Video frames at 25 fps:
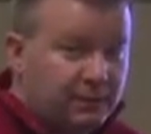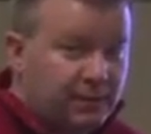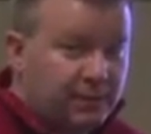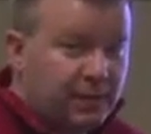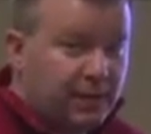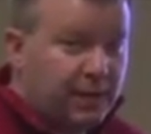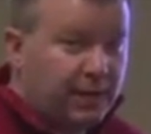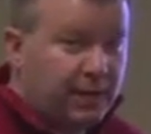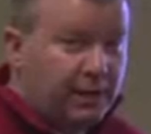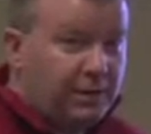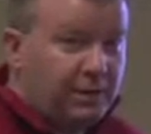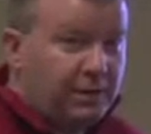
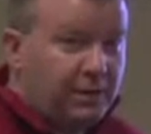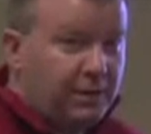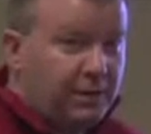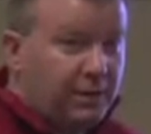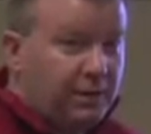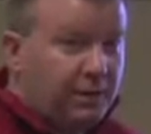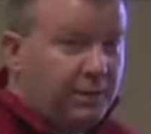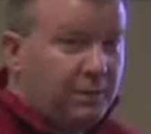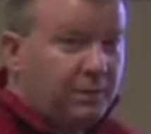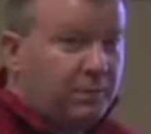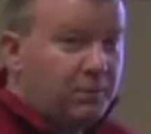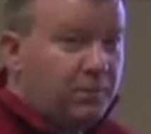right?
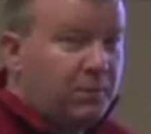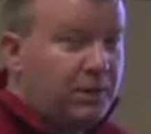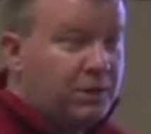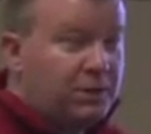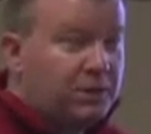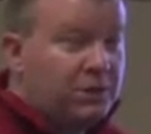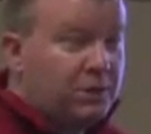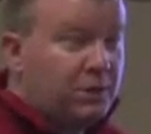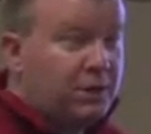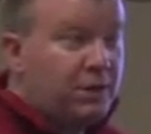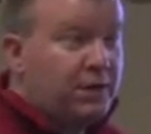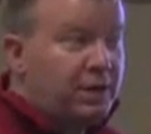We
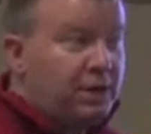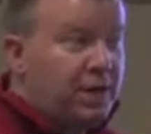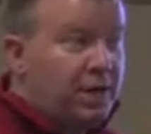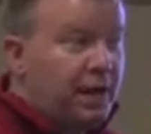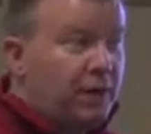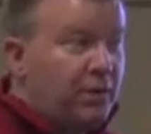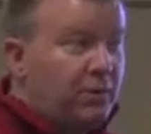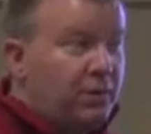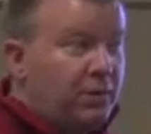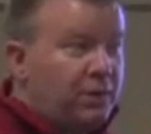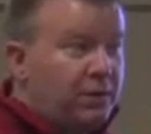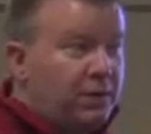started
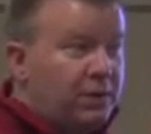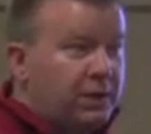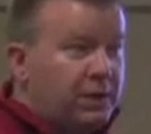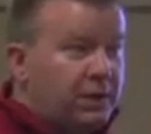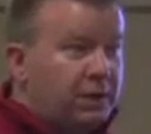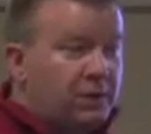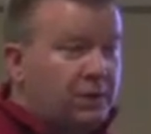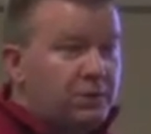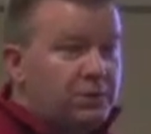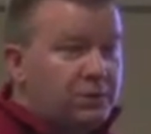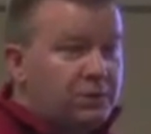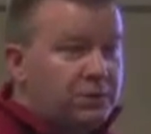out with a
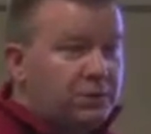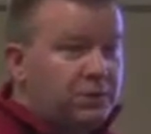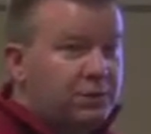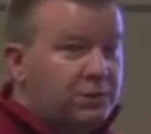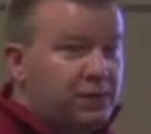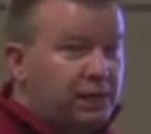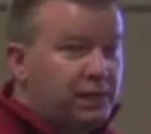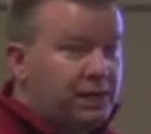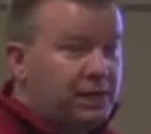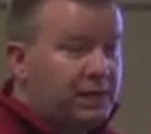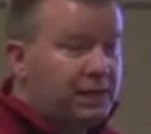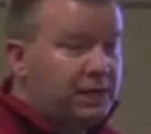user's
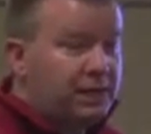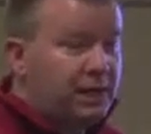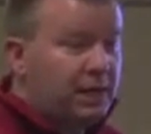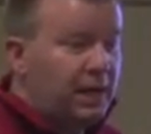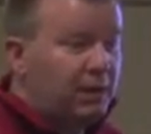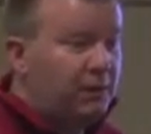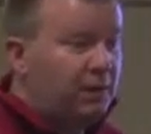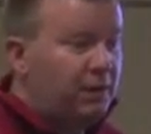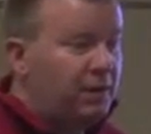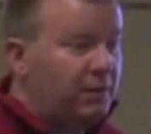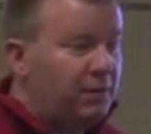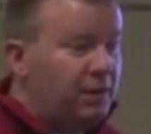need,
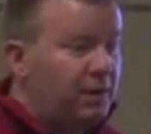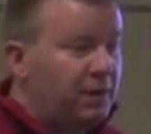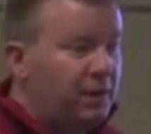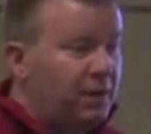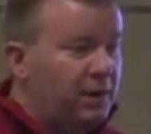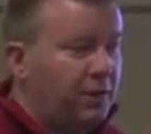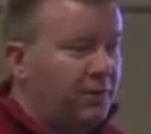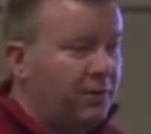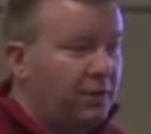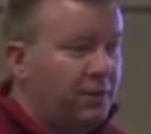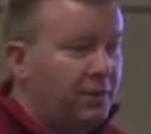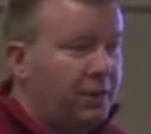and we went
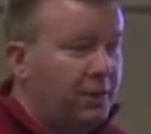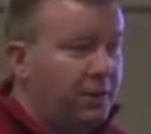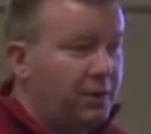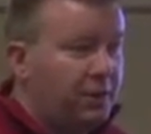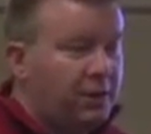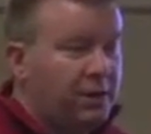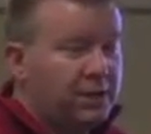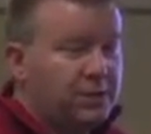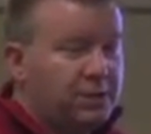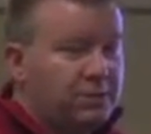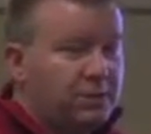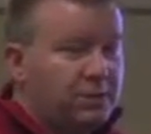all the way, or
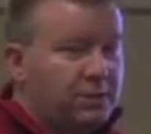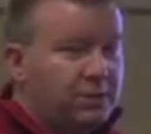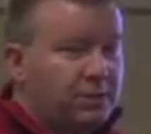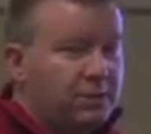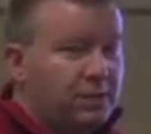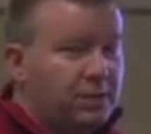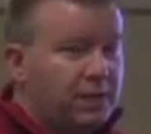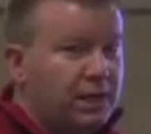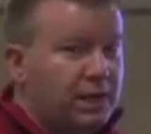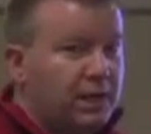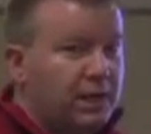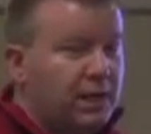customer's
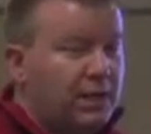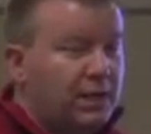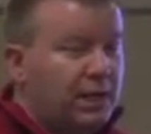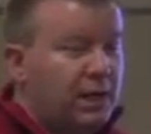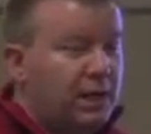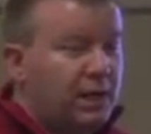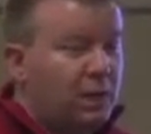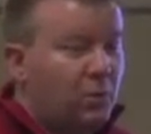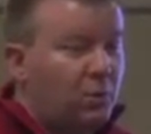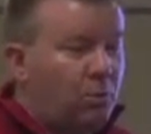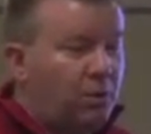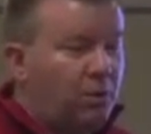need.
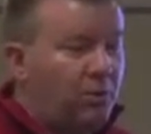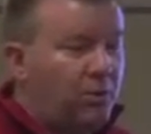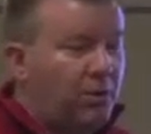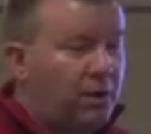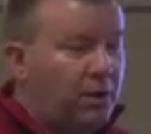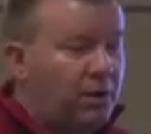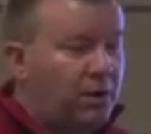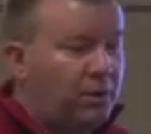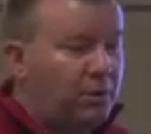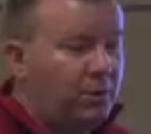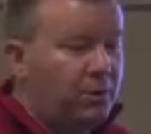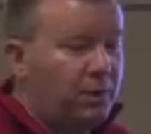We
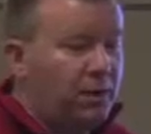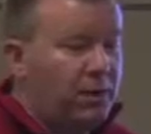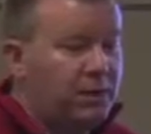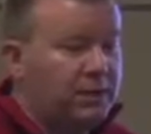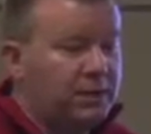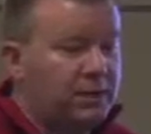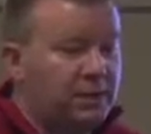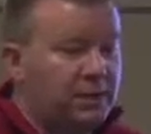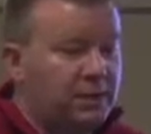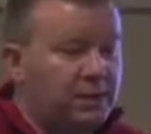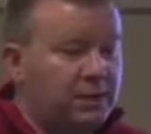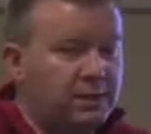went all the
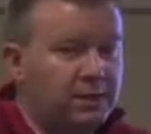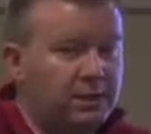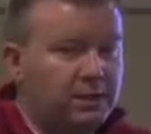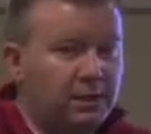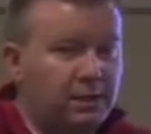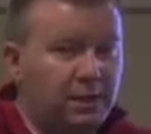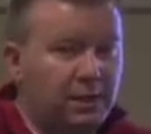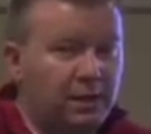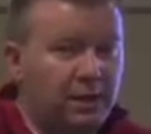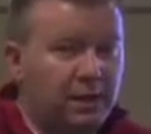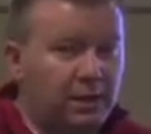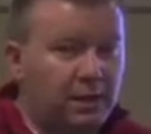way to,
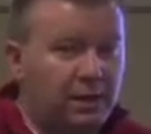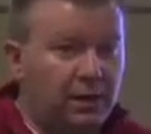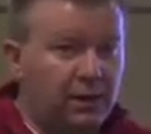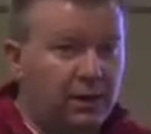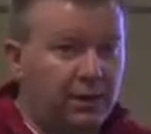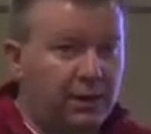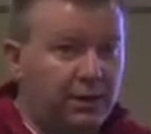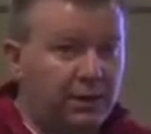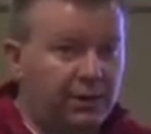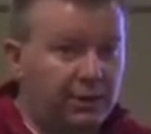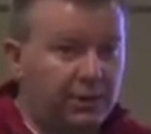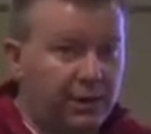ta-da,
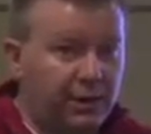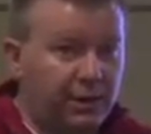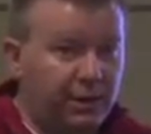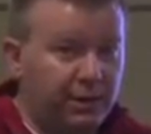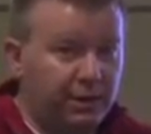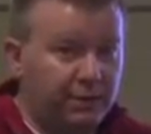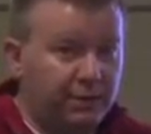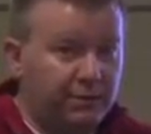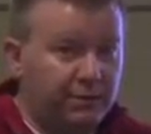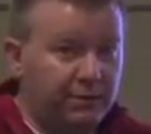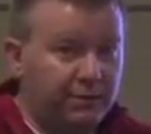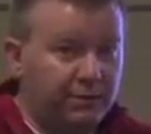here it
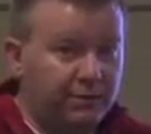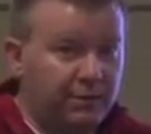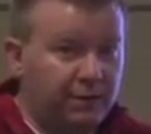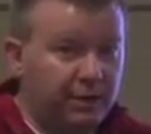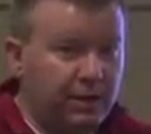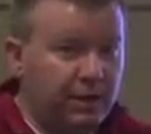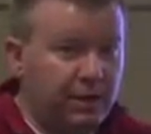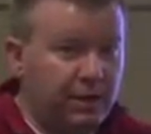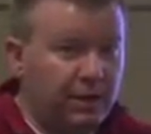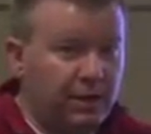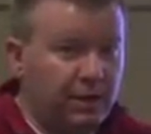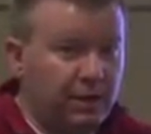is,
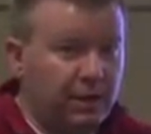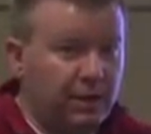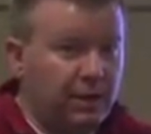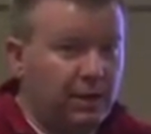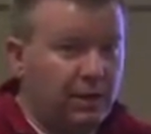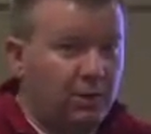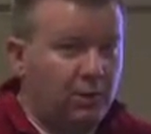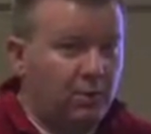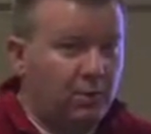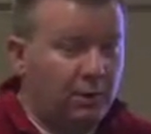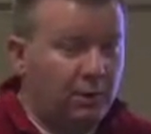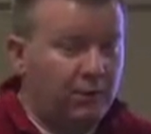right?
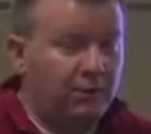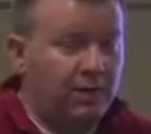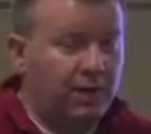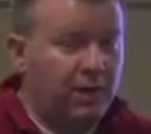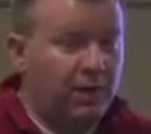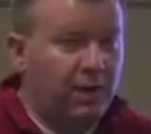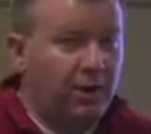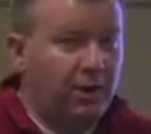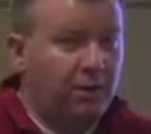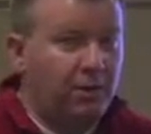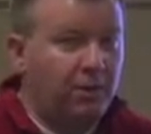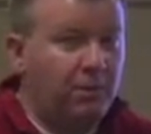We've
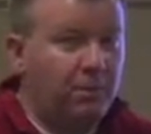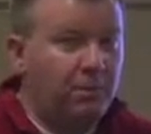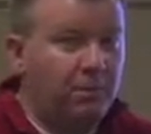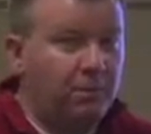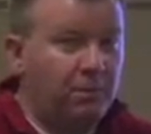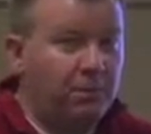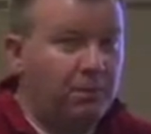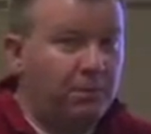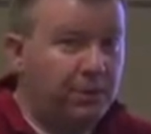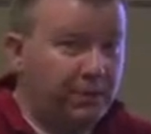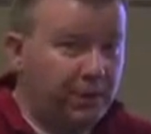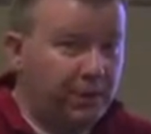now
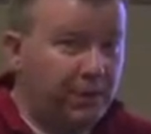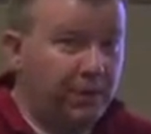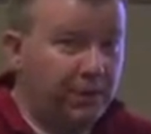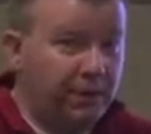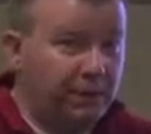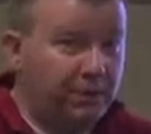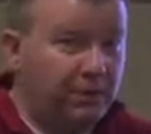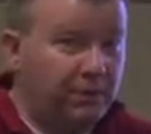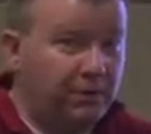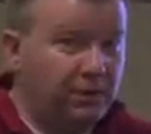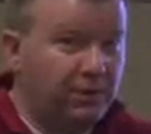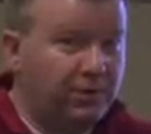done
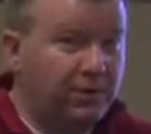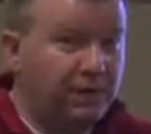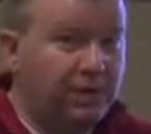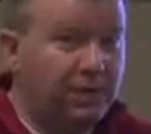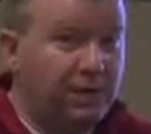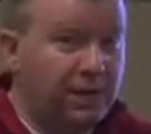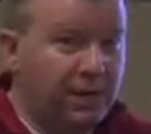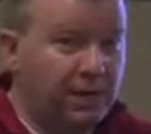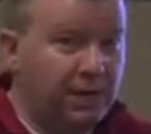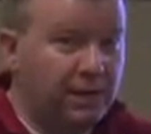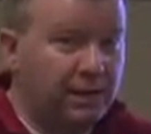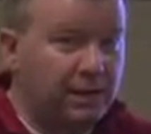it. We've
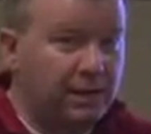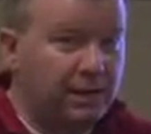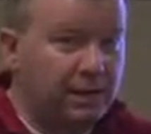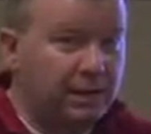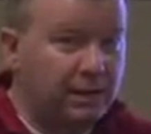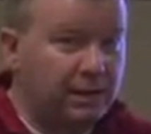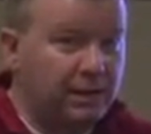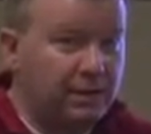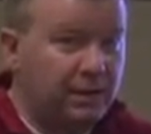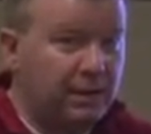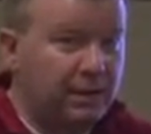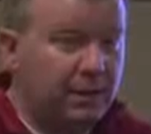designed
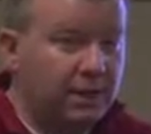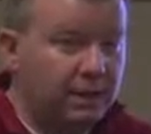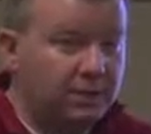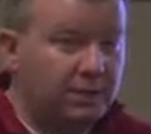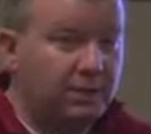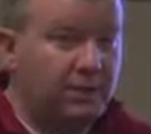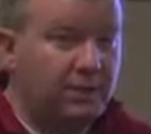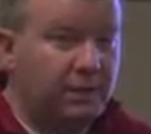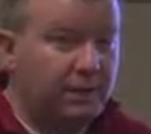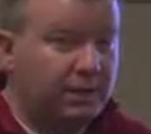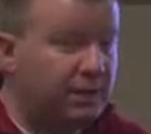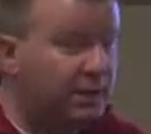it.
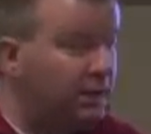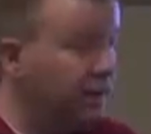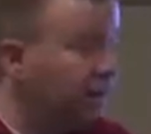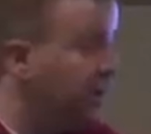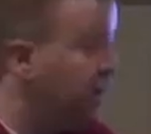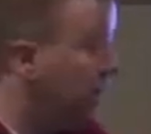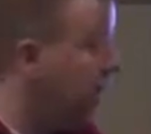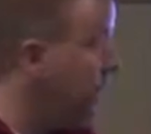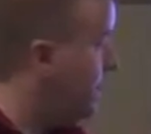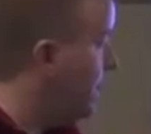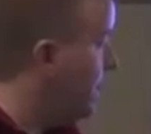It's ready to go.